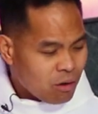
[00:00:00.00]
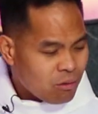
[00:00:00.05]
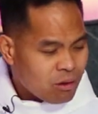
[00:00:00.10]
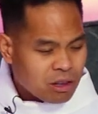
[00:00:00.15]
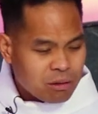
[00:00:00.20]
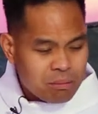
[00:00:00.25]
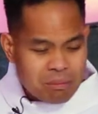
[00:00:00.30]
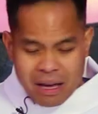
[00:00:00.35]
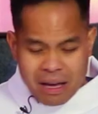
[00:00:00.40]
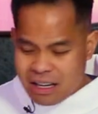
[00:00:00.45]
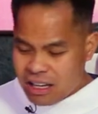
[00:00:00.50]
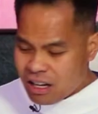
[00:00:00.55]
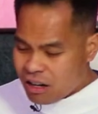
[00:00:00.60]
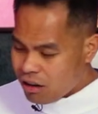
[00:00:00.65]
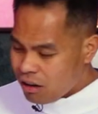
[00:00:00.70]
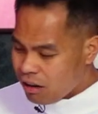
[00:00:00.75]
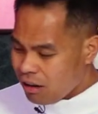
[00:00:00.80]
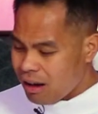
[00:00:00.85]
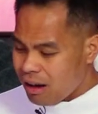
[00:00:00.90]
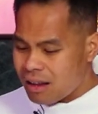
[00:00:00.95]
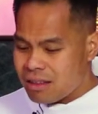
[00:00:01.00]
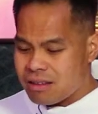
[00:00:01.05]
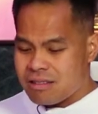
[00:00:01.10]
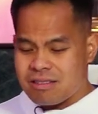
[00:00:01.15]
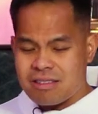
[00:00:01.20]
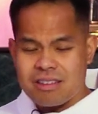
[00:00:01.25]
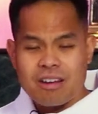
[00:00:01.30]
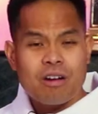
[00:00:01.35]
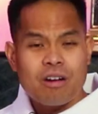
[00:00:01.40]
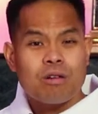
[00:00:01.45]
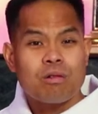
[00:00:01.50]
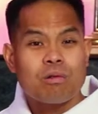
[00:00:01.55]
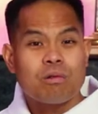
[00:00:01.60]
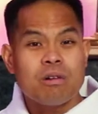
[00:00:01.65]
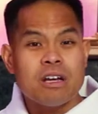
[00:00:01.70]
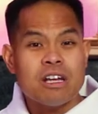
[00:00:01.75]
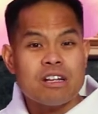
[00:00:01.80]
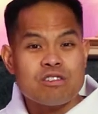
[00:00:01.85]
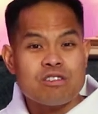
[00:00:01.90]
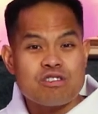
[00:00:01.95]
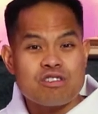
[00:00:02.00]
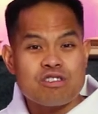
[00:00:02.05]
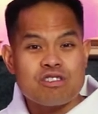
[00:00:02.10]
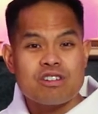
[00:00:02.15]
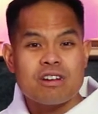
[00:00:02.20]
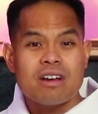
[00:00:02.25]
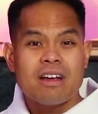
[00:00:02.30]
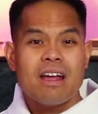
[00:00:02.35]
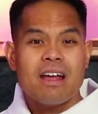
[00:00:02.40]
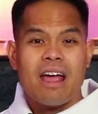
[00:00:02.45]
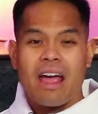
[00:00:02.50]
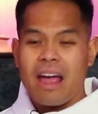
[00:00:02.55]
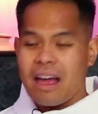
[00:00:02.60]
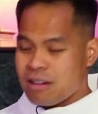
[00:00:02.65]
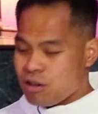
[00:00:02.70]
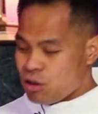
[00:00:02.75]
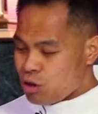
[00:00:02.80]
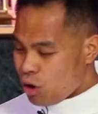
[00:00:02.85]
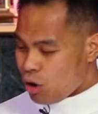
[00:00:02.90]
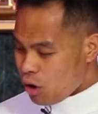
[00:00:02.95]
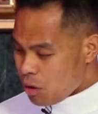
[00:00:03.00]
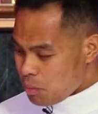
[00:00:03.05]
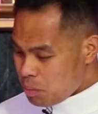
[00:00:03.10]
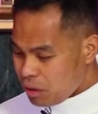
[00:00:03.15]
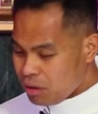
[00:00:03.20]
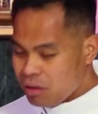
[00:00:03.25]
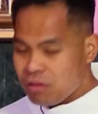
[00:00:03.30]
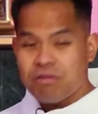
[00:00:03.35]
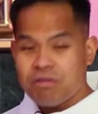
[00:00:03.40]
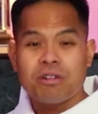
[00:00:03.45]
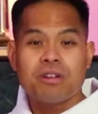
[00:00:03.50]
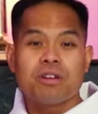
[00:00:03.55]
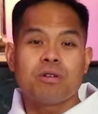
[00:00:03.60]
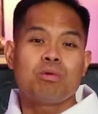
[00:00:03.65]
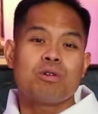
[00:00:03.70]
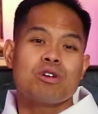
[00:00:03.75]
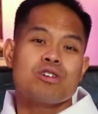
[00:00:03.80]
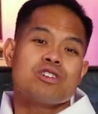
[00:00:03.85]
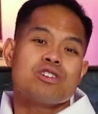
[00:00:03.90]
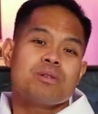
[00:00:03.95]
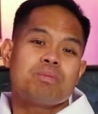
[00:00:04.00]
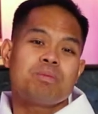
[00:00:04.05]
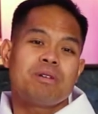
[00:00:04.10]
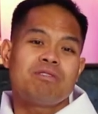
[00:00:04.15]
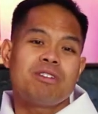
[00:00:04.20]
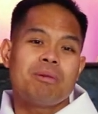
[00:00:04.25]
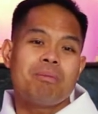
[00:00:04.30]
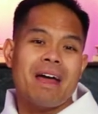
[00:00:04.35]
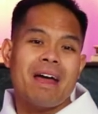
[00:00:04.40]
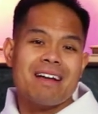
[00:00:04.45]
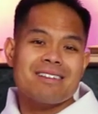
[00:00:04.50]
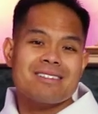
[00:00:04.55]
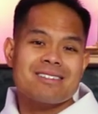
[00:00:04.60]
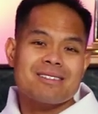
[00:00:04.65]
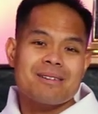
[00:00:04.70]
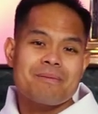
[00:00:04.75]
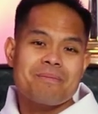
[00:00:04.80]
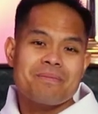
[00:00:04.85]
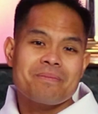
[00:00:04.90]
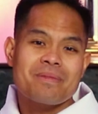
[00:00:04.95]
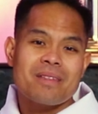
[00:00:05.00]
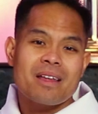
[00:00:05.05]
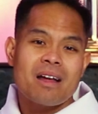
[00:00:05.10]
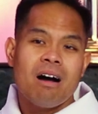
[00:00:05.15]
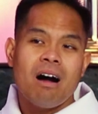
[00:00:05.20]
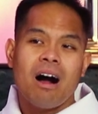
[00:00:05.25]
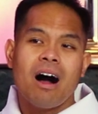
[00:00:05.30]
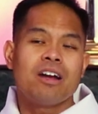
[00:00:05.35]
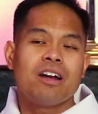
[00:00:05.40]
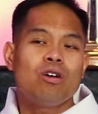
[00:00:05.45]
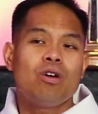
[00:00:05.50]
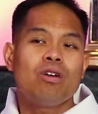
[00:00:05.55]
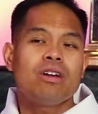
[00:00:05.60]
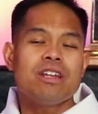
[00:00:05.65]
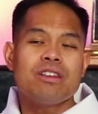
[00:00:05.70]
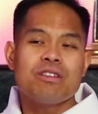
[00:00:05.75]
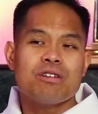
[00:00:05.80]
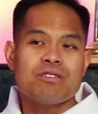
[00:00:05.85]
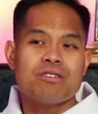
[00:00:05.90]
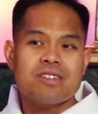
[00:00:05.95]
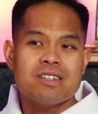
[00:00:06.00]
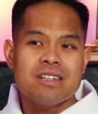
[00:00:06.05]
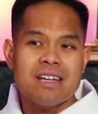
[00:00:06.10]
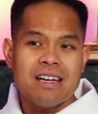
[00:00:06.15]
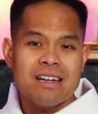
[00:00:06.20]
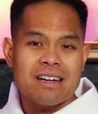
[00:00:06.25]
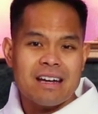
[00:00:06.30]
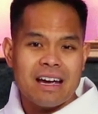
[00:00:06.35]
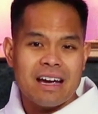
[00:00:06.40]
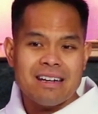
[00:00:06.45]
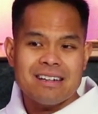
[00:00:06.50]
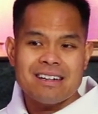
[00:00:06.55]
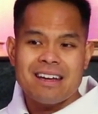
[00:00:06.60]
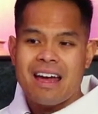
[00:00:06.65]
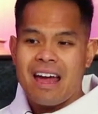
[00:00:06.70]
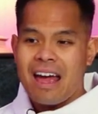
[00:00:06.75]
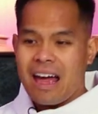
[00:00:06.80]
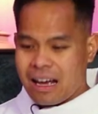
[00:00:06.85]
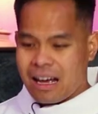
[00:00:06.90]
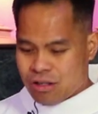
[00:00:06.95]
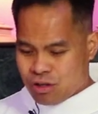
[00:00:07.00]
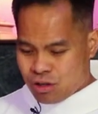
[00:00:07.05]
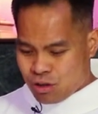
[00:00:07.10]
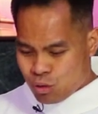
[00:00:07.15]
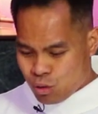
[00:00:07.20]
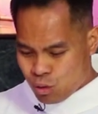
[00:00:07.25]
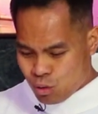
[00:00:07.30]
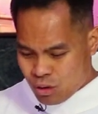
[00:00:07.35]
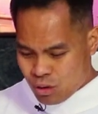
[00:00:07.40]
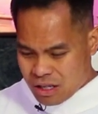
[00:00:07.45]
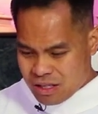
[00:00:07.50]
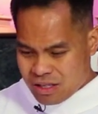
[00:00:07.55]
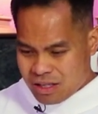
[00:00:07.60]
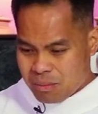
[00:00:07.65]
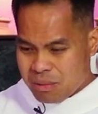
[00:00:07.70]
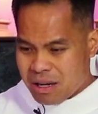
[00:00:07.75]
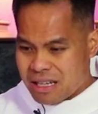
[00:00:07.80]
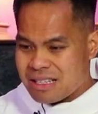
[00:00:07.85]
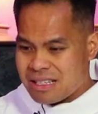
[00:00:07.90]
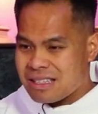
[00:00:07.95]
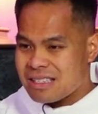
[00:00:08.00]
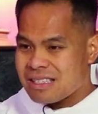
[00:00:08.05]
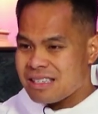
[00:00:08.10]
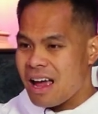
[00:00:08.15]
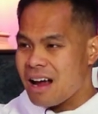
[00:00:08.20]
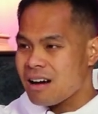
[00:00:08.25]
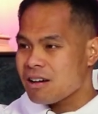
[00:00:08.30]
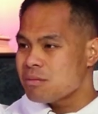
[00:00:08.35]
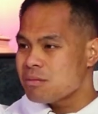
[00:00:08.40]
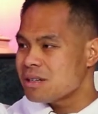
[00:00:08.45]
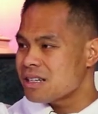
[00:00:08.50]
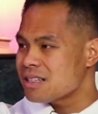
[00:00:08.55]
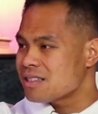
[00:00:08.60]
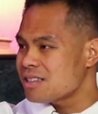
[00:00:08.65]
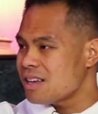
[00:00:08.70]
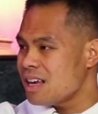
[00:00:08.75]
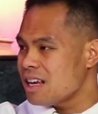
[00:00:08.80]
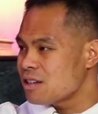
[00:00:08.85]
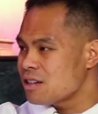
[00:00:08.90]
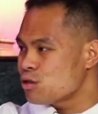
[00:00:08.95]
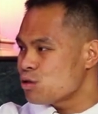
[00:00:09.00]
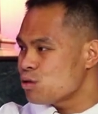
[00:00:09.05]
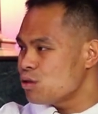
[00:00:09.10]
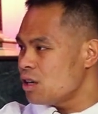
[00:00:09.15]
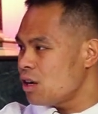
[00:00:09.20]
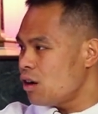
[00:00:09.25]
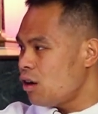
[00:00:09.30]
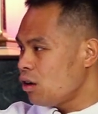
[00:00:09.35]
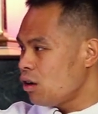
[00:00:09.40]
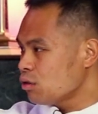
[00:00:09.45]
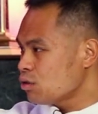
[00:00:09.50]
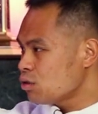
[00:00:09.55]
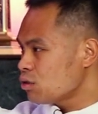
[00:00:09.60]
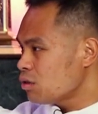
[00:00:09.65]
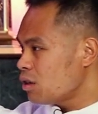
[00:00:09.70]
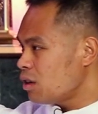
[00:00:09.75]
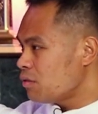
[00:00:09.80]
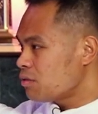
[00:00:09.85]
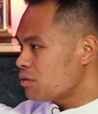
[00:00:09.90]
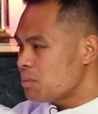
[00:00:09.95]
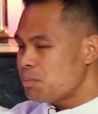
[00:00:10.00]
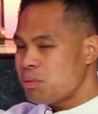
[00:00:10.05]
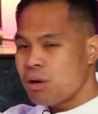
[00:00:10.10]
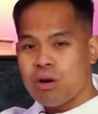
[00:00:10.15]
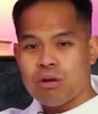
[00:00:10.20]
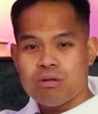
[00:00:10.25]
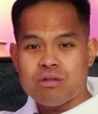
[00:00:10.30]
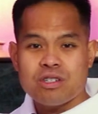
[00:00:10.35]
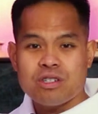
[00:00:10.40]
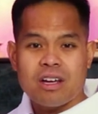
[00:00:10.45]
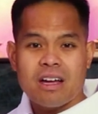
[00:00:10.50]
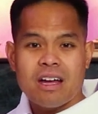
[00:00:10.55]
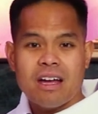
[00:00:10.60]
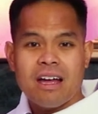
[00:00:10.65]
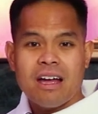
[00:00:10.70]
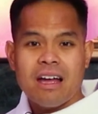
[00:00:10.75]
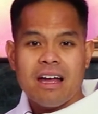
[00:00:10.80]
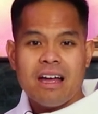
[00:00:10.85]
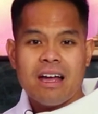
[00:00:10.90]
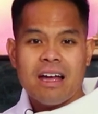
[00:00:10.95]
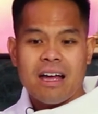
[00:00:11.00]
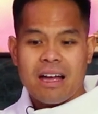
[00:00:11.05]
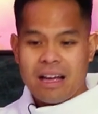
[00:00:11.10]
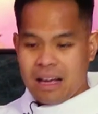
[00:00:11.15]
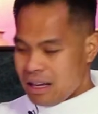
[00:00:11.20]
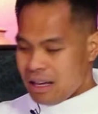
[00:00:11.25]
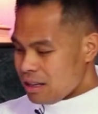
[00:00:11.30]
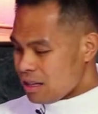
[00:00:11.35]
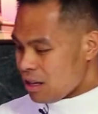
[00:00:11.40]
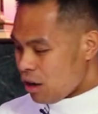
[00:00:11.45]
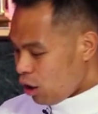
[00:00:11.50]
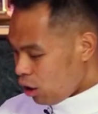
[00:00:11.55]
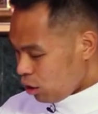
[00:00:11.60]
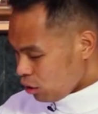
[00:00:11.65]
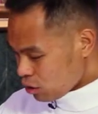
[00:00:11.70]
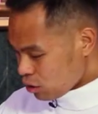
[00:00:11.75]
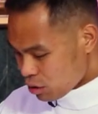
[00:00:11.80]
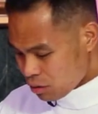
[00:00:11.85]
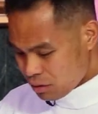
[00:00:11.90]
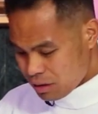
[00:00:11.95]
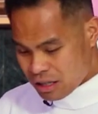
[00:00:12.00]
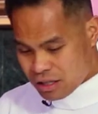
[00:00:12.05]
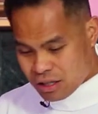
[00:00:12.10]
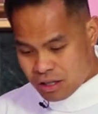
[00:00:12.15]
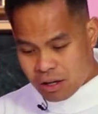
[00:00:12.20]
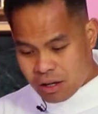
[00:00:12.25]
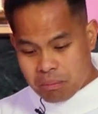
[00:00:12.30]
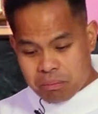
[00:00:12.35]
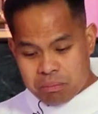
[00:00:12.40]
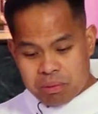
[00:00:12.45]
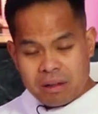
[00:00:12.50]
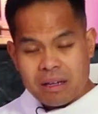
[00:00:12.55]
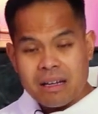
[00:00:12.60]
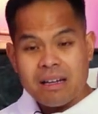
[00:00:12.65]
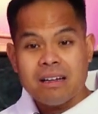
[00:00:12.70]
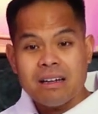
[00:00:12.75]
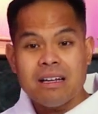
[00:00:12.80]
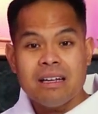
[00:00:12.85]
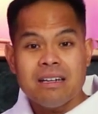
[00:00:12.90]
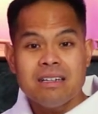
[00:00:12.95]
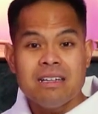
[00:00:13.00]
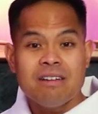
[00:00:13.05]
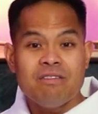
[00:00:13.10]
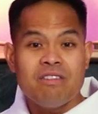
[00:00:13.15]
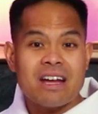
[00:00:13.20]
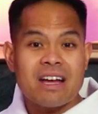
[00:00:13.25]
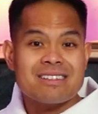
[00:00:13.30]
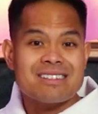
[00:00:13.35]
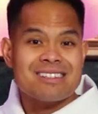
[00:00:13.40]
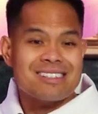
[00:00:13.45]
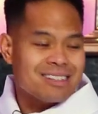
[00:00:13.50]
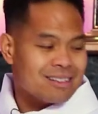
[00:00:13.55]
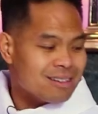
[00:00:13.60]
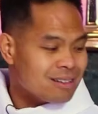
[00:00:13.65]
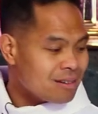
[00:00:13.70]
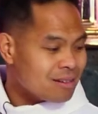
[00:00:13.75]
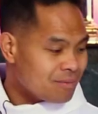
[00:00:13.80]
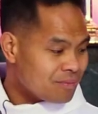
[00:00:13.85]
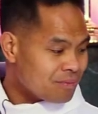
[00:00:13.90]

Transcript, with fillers: with many cloths, rich and noble for the worship of the Mass. On Holy Thursday night, as soon as the Blessed Sacrament is taken to the altar of repose, the altar is completely divested